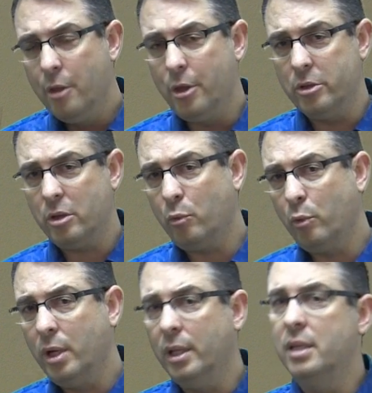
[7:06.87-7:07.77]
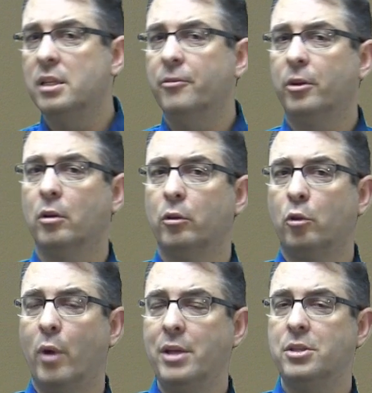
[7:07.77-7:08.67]
Those are really difficult
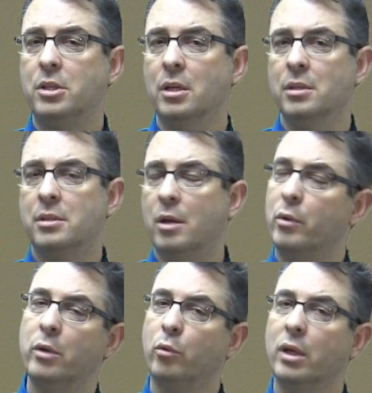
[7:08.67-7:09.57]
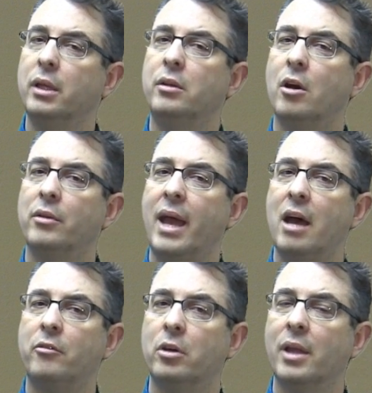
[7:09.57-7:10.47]
questions that we really don't
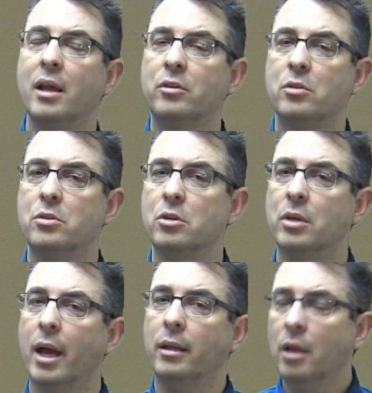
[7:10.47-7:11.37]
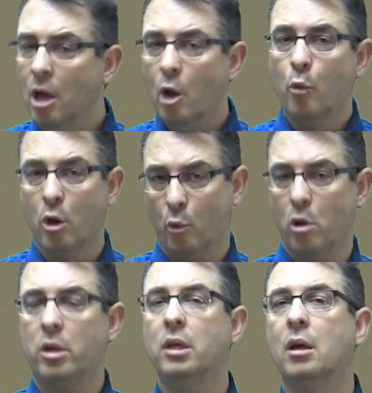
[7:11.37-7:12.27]
have good answers to yet. We're
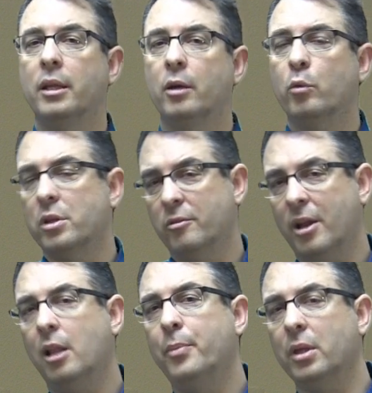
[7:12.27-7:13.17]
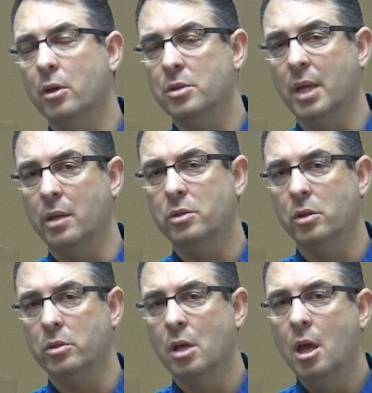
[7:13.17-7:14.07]
working on it, we're developing those
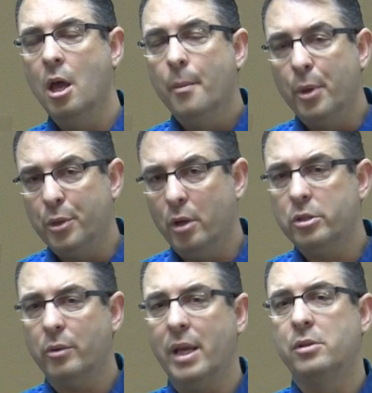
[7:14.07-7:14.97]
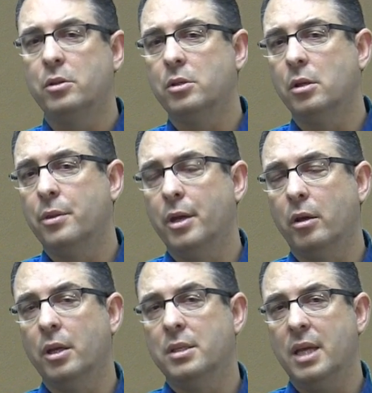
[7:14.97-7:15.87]
answers, but those are answers that
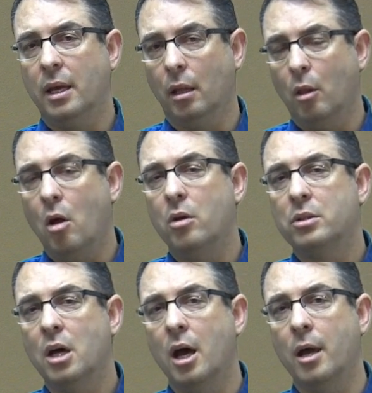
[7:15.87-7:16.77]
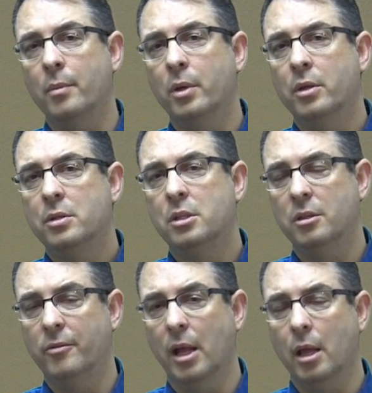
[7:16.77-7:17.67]
are going to take a long time to
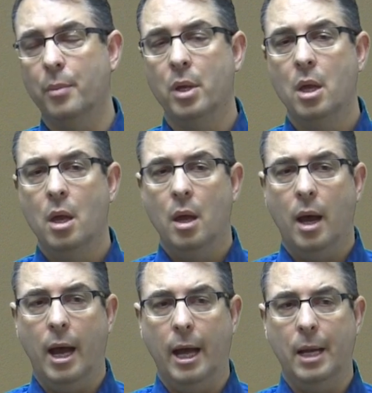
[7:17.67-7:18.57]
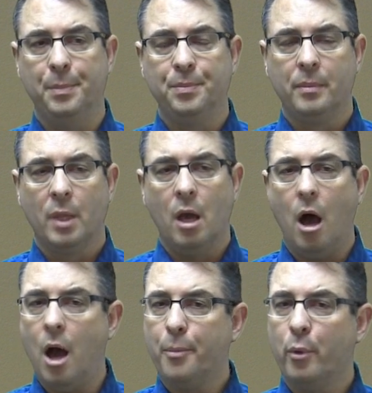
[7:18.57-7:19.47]
develop.
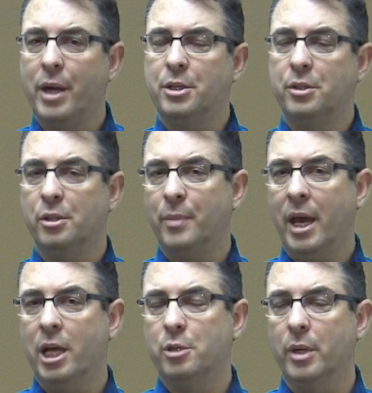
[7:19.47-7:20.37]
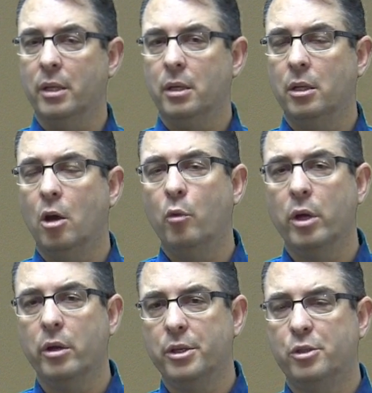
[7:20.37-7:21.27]
Operations and management,
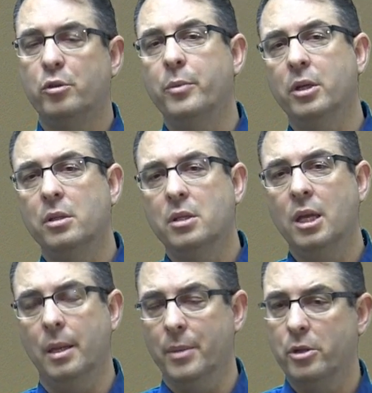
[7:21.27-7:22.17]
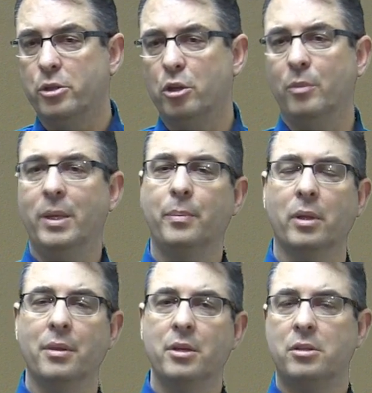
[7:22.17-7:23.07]
we're a distributed team. There's 2
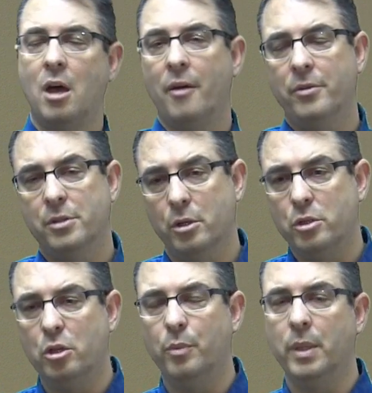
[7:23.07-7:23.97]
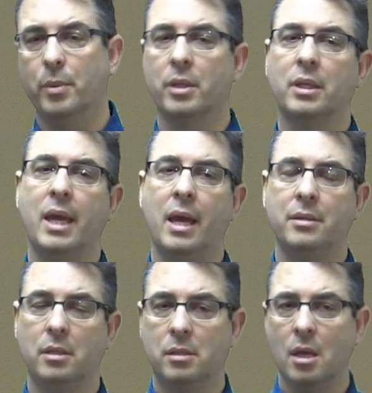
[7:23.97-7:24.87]
people in this office, there's 2 people in
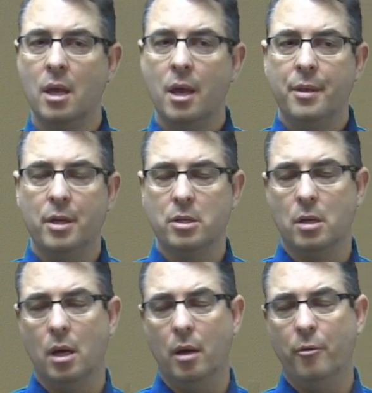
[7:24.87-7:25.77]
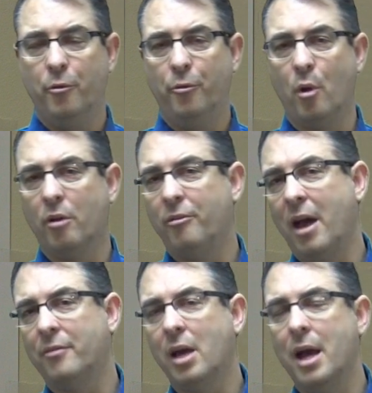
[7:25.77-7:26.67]
Kansas, there's 4 or
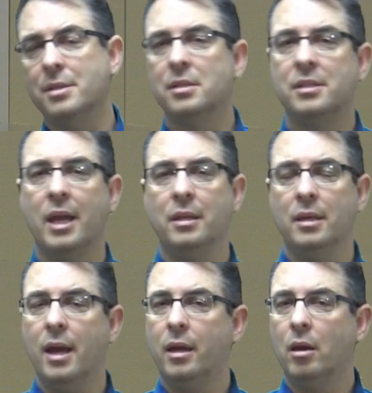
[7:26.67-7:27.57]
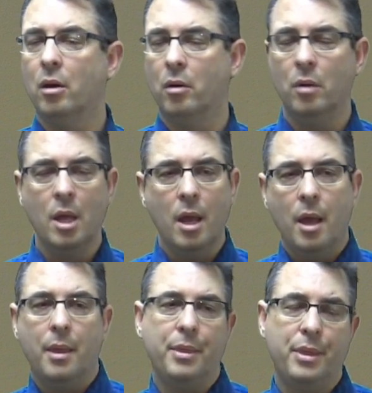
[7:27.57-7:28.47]
5 guys in San Diego.
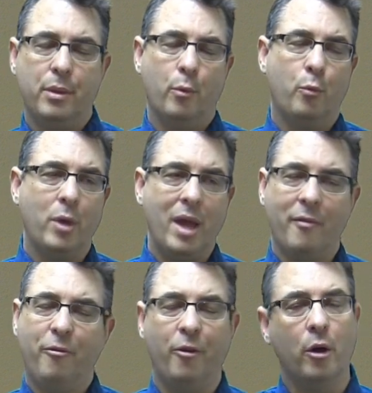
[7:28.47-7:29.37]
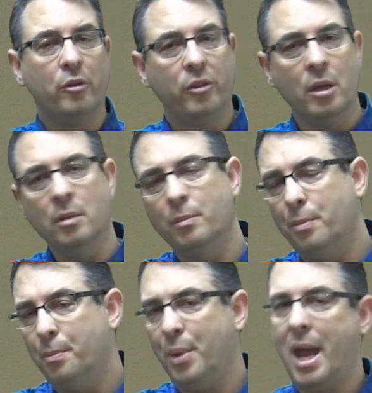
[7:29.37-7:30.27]
We have folks
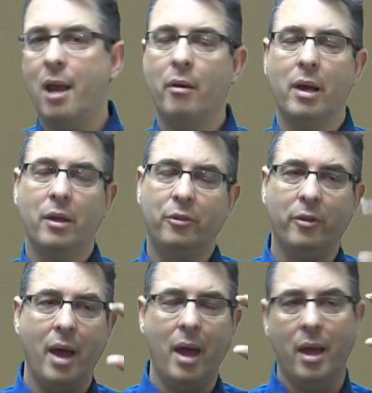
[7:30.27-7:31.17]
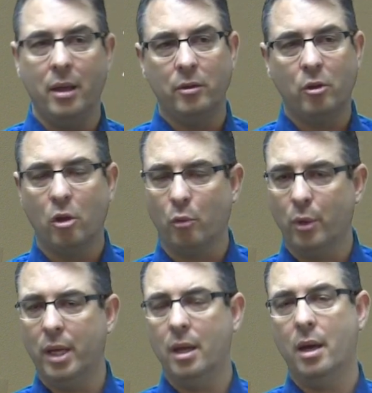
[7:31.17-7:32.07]
in Paris and
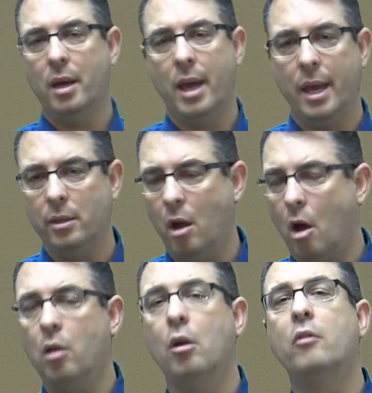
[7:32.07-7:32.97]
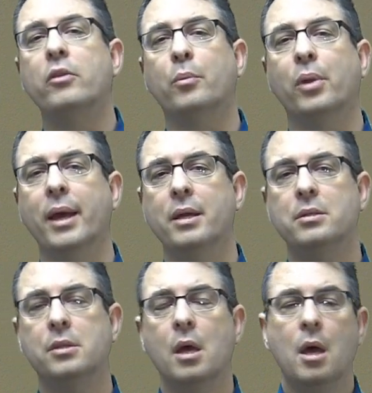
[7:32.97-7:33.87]
Korea and all over the
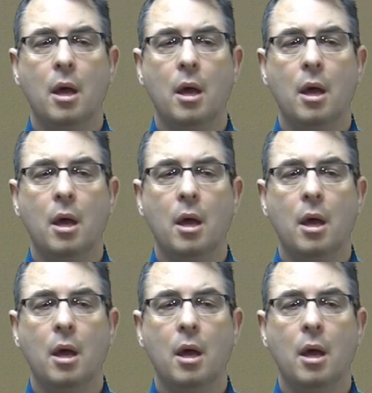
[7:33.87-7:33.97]
place.